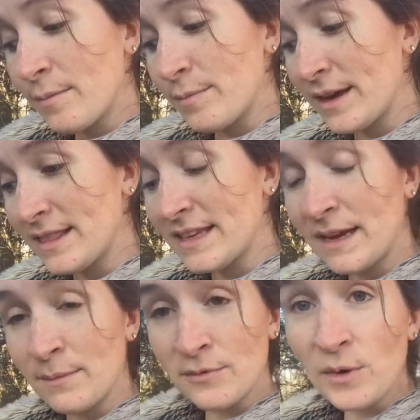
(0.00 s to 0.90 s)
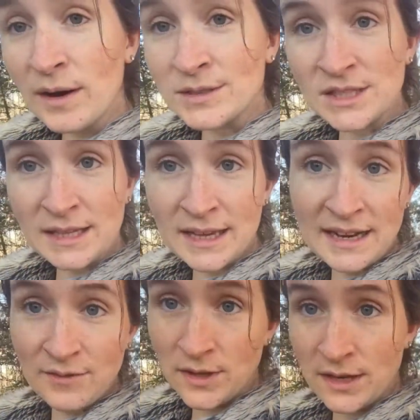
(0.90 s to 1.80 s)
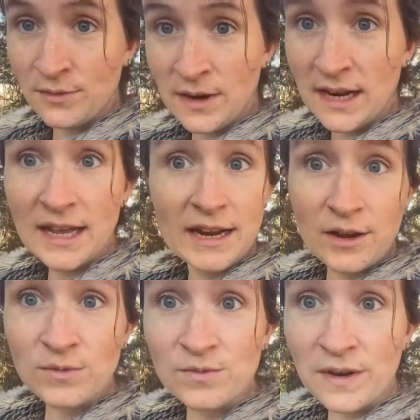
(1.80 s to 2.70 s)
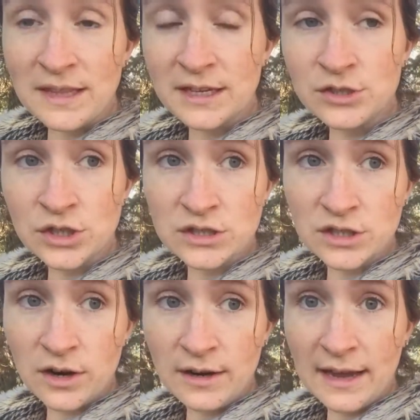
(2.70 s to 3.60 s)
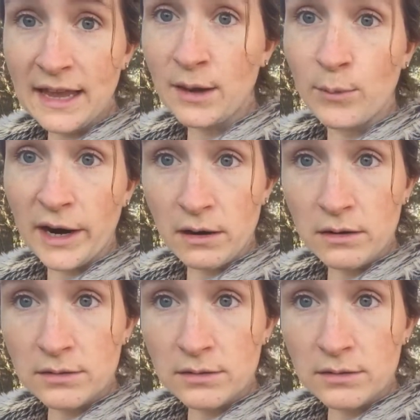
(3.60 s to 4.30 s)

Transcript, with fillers: But the day before, I was getting everything ready, and I couldn't find the insurance card anywhere